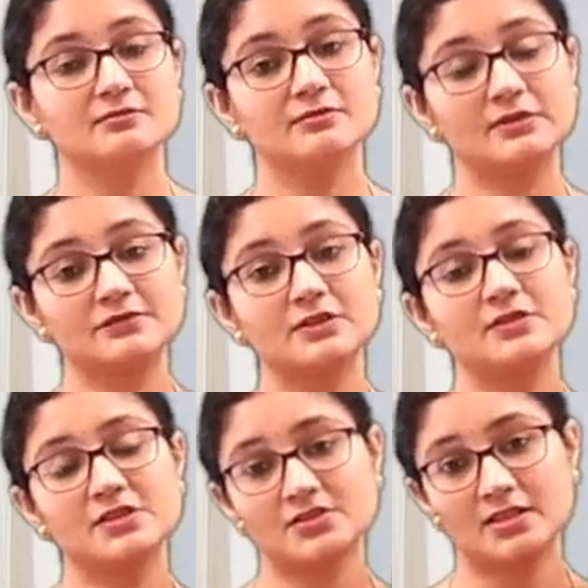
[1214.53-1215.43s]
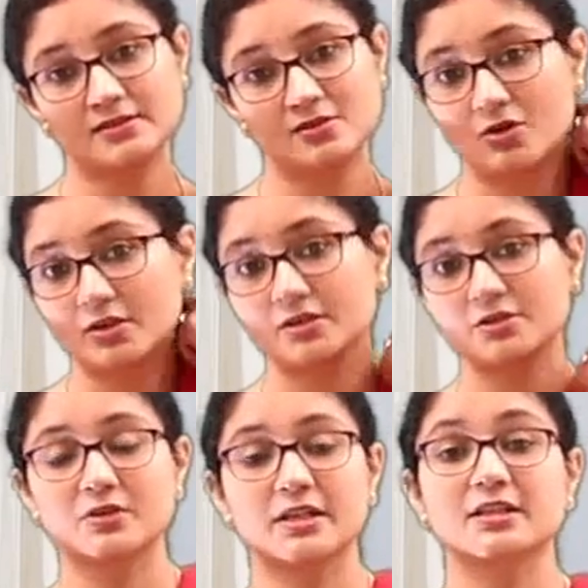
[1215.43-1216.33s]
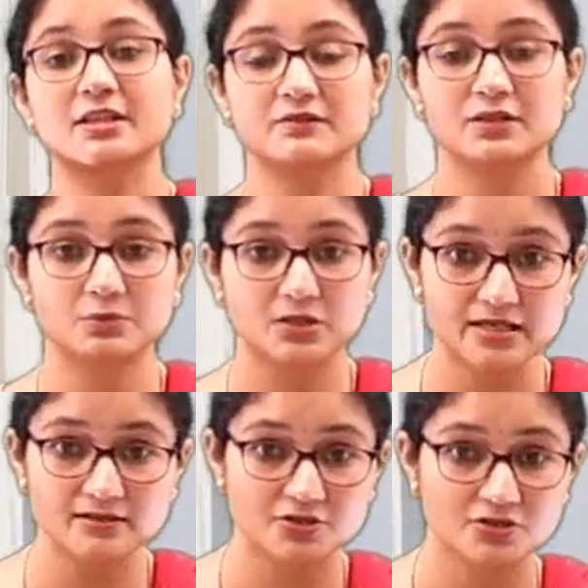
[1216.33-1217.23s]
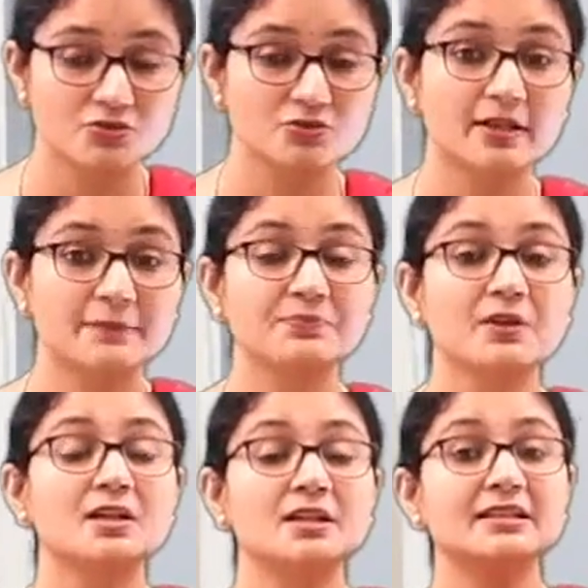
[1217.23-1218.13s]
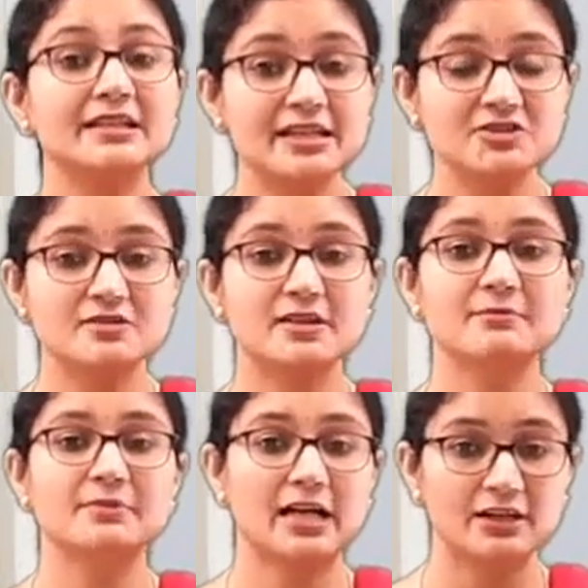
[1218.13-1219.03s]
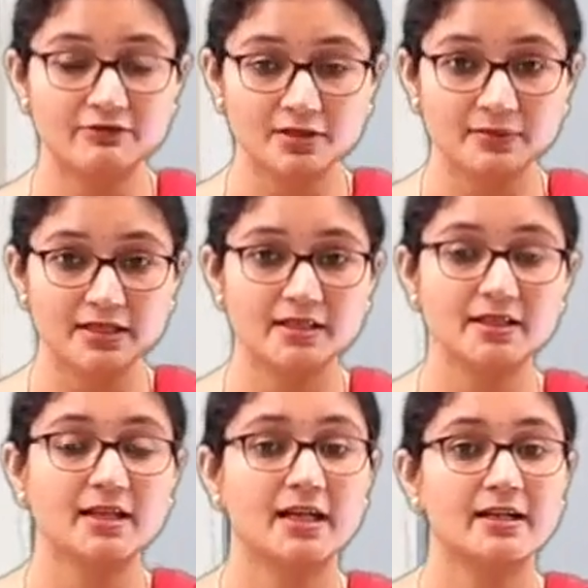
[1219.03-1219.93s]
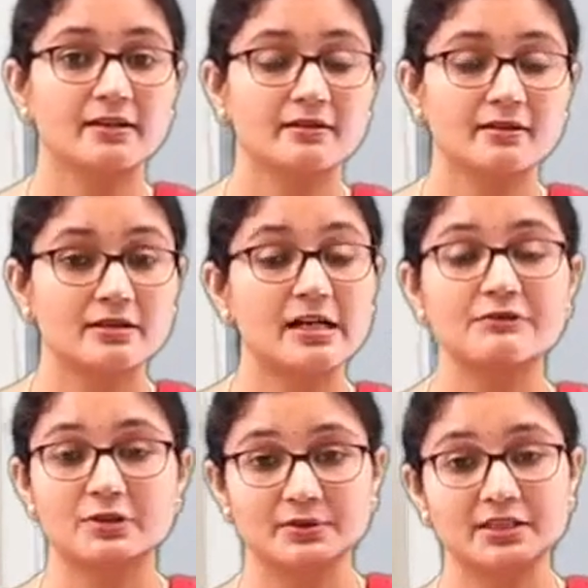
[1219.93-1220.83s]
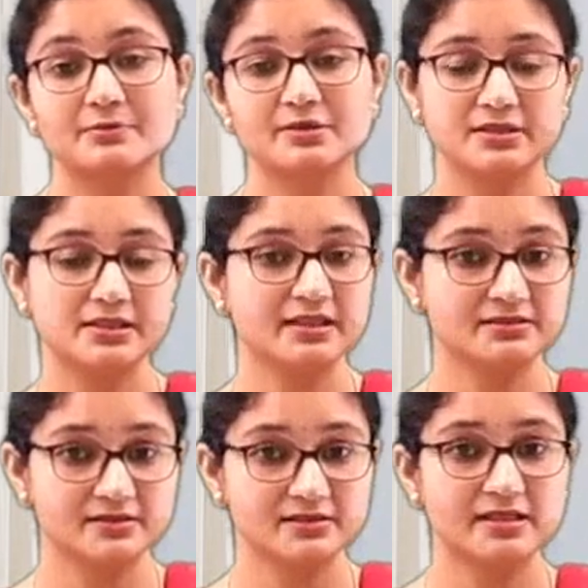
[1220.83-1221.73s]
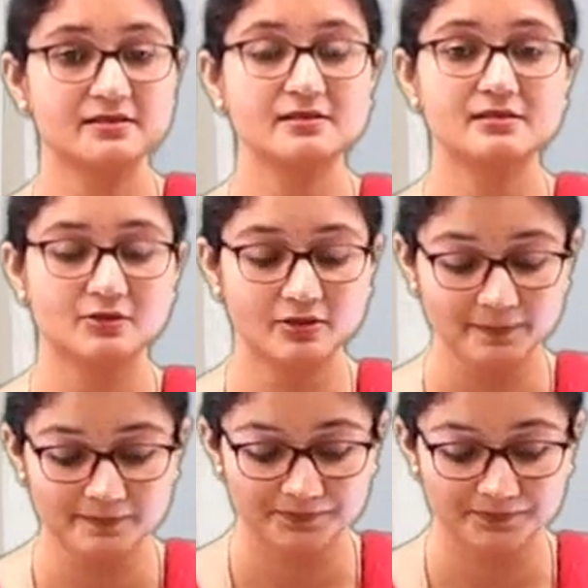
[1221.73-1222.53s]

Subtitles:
if the physician has order, you can give nebulization to them, teach them diaphragmatic and diaphragmatic breathing exercises. Okay,